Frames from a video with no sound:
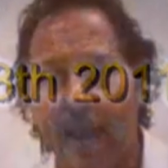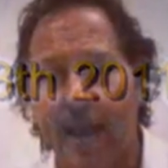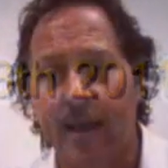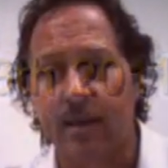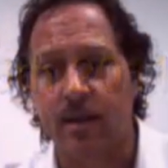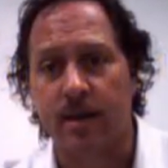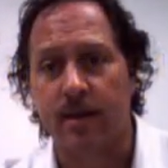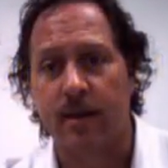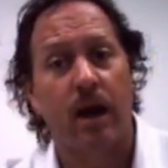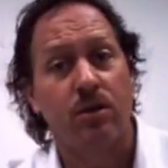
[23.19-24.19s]
and
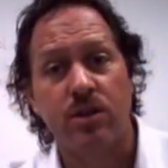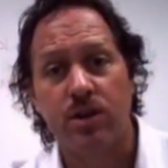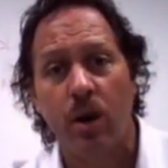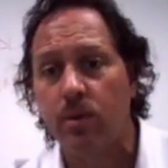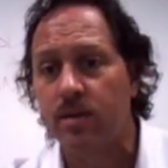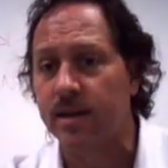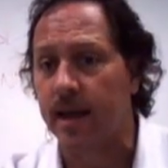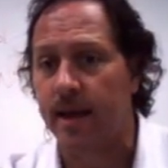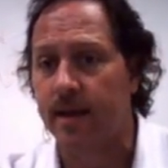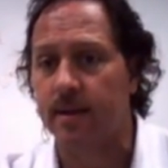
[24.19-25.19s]
our show
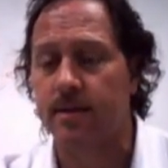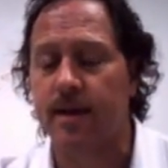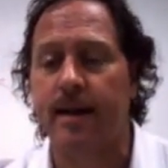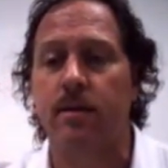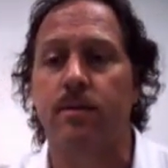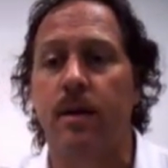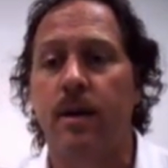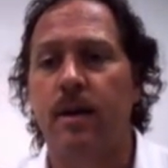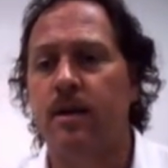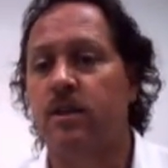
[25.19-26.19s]
today, entitled
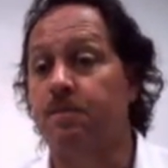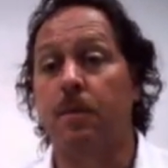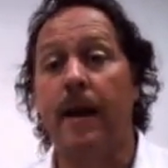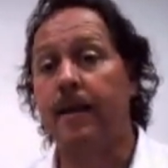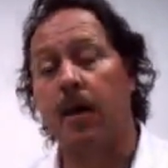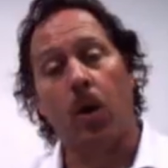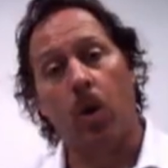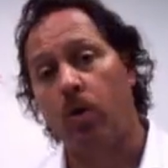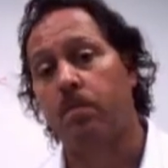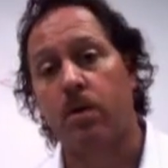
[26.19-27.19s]
Spray the
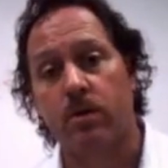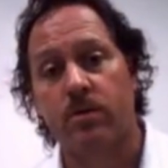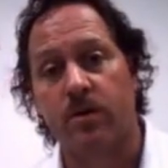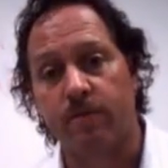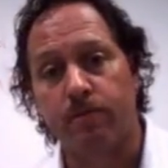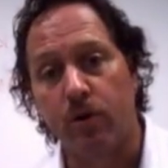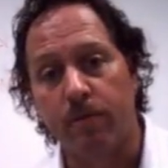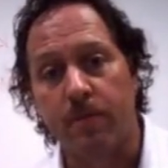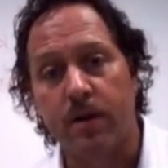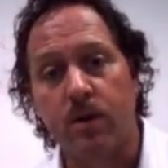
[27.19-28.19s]
Whole Birther
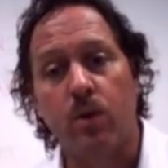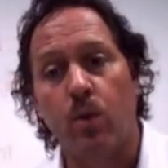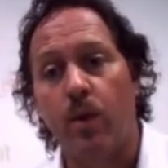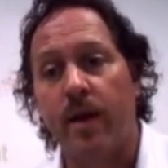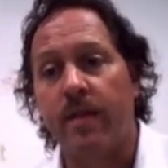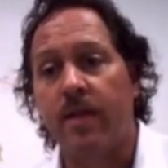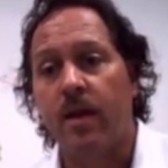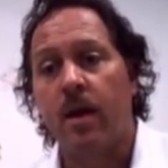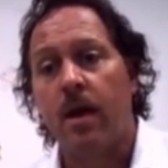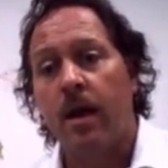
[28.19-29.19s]
Movement with
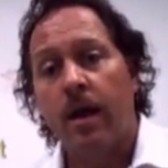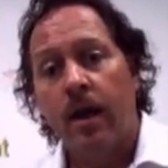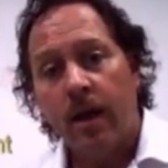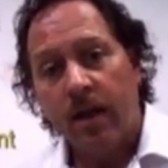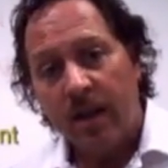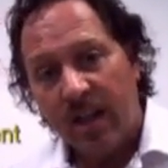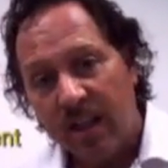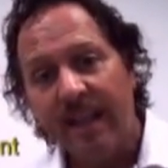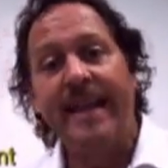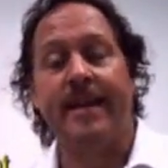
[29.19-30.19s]

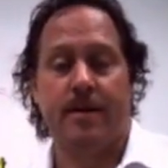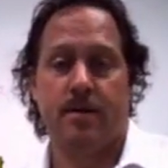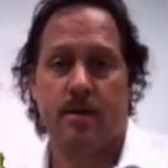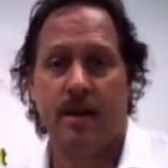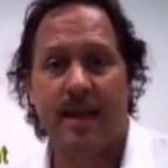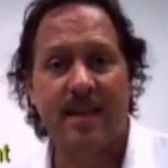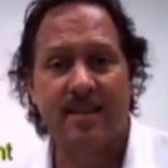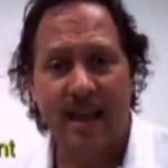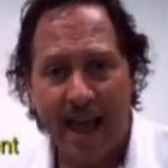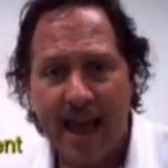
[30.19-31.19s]
Cleaner,
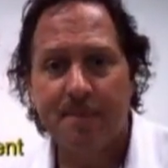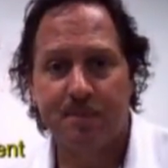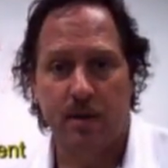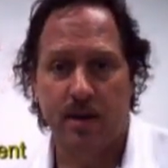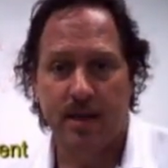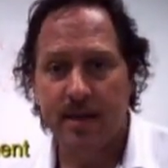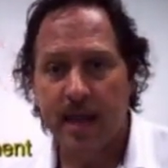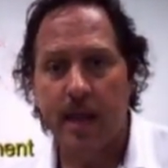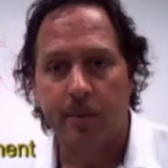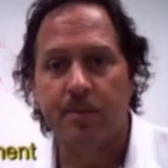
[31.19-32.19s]
is aptly
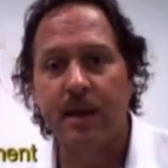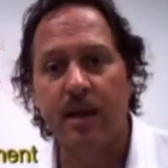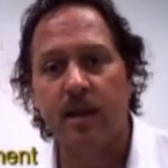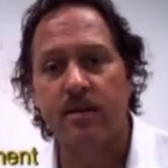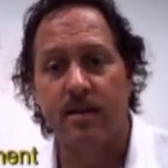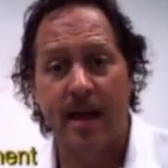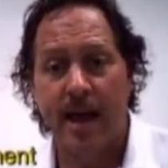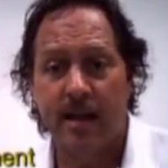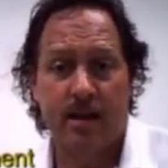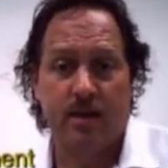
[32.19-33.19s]
named because
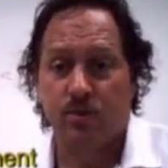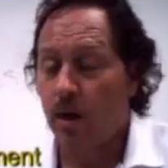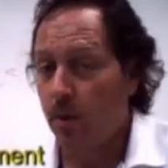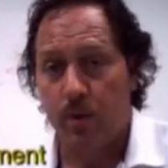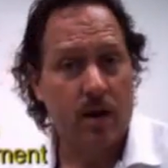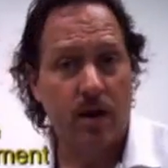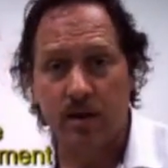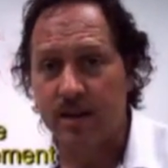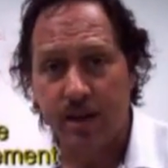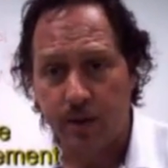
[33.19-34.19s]
that is what we're
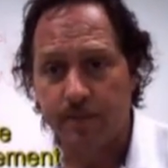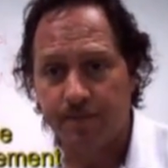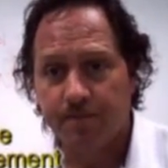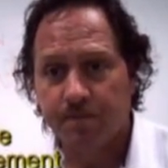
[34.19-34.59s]
going to do.